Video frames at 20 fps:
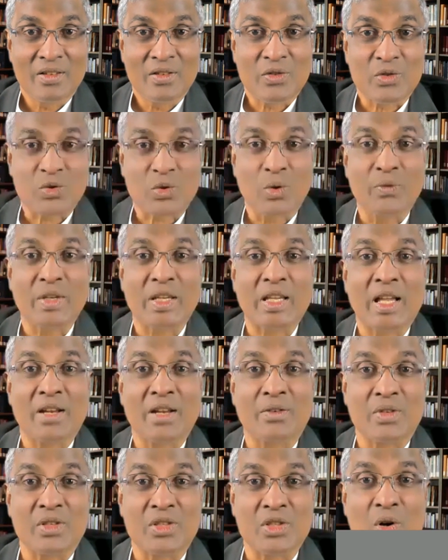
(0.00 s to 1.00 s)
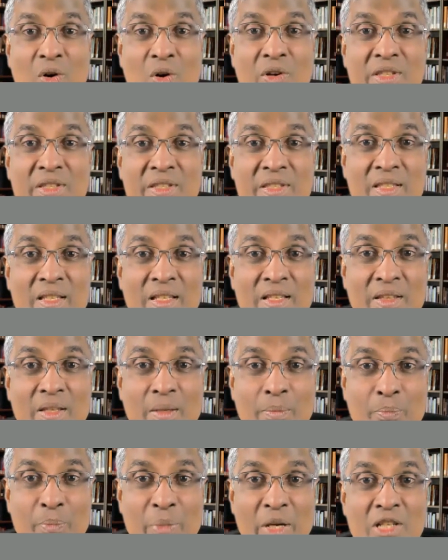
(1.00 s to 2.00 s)
so we can rejoice in
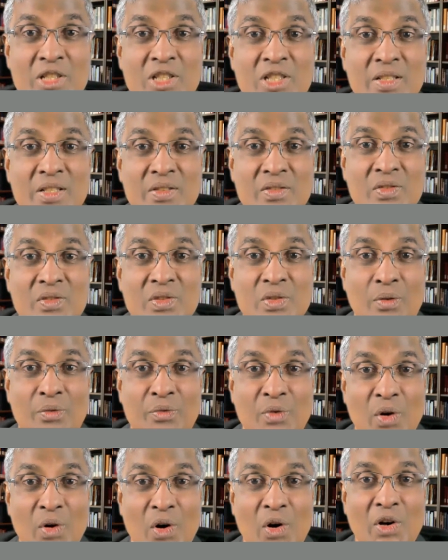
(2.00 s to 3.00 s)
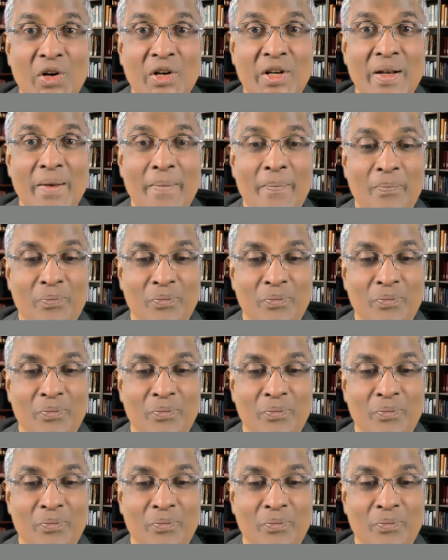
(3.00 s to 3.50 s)
the patience of God.